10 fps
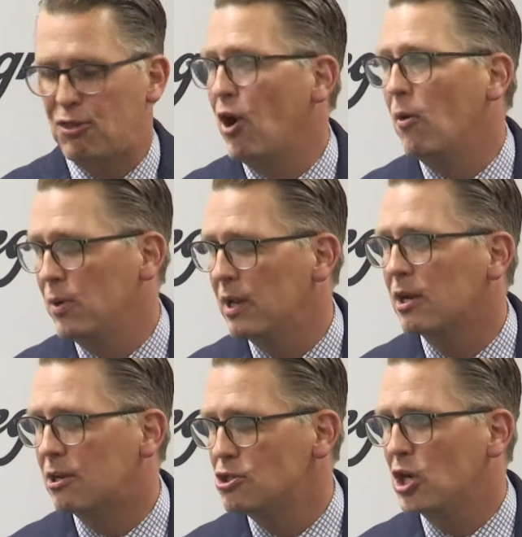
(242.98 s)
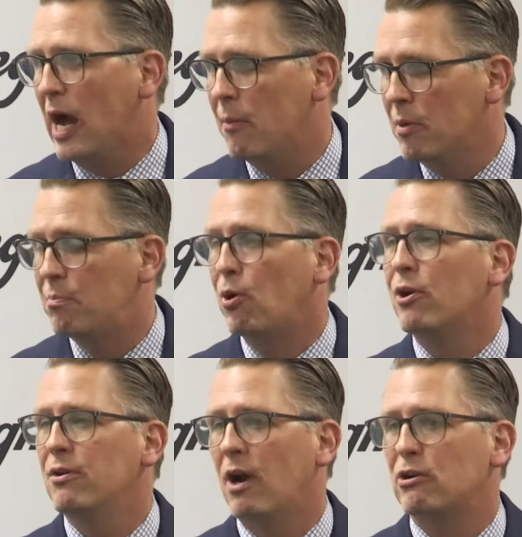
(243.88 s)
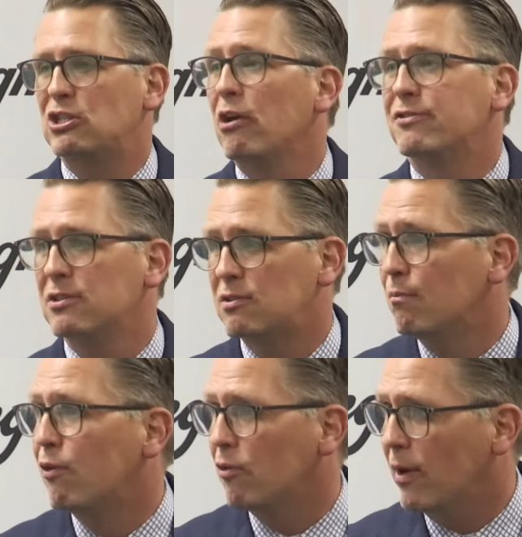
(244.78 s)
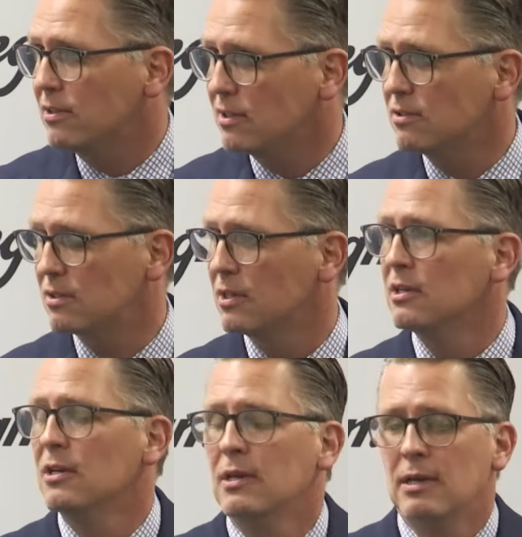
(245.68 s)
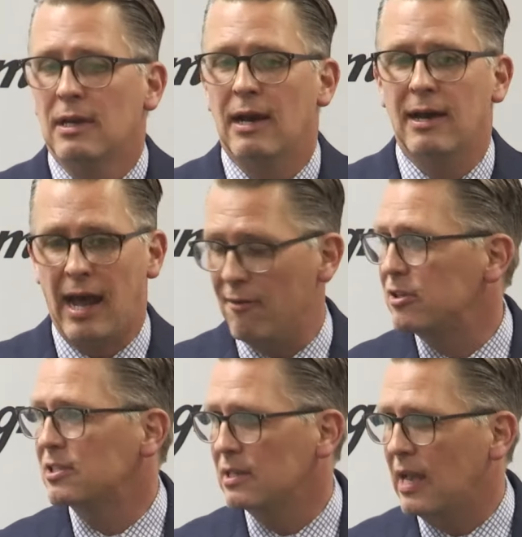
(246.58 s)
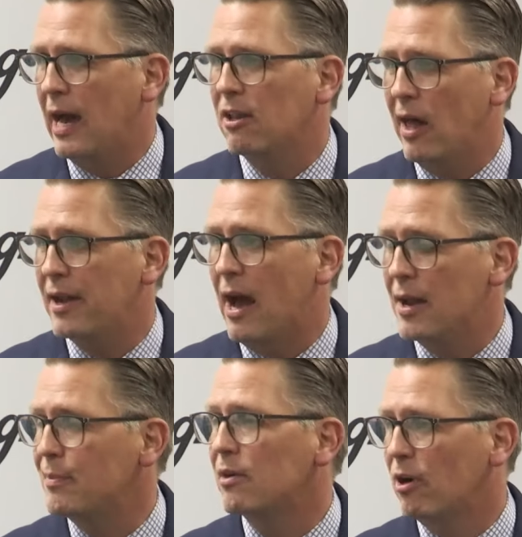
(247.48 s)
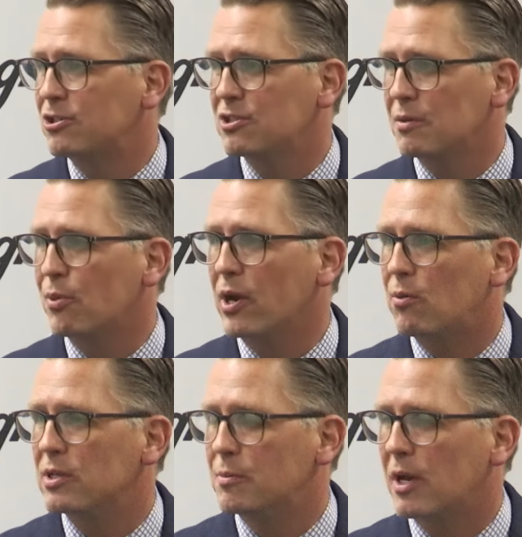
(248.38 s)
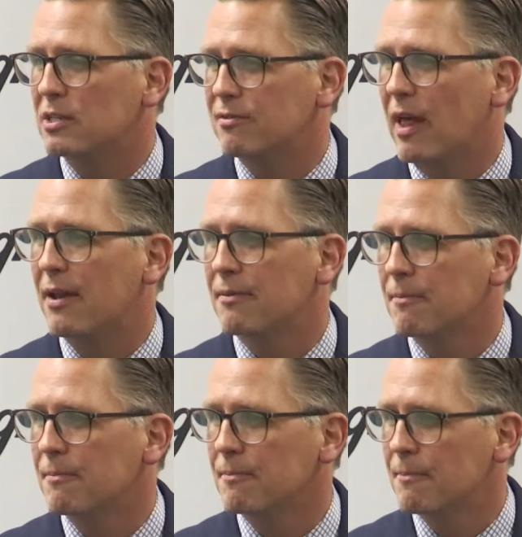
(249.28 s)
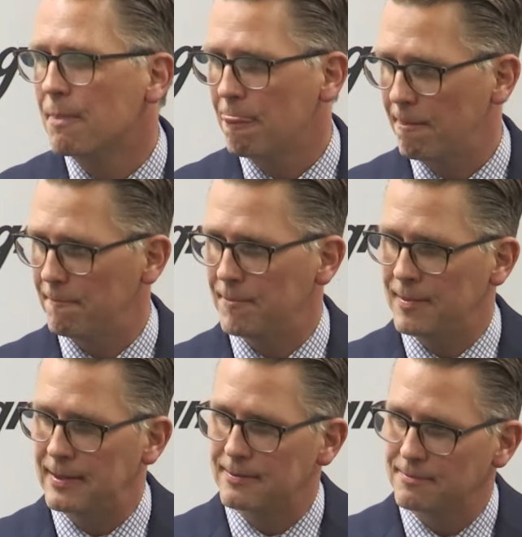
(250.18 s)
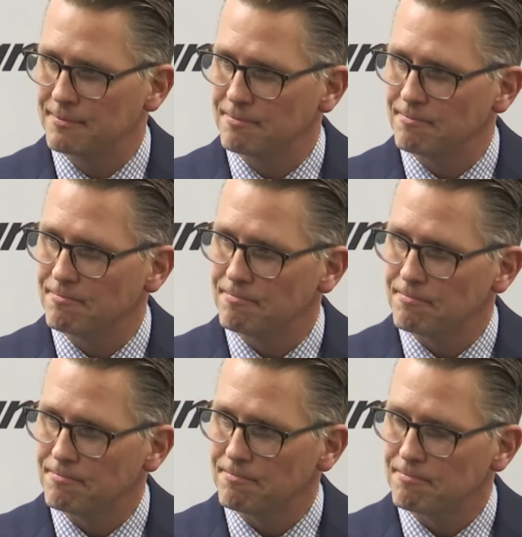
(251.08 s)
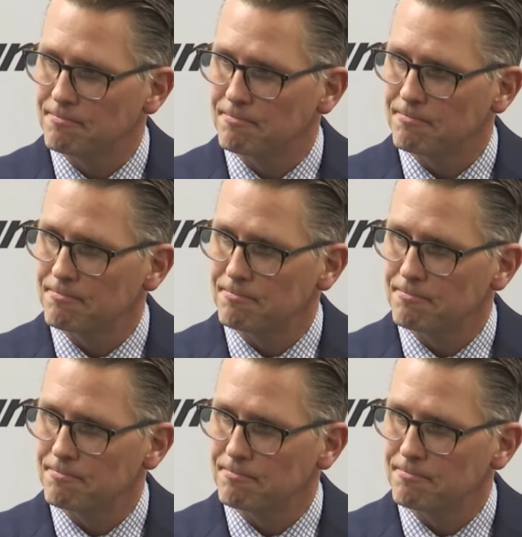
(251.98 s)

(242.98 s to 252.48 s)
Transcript: thought we did a good job and put ourselves in some foot races and obviously got a lot of odd man rushes and breakaways because of that. And they pretty much had your number at home.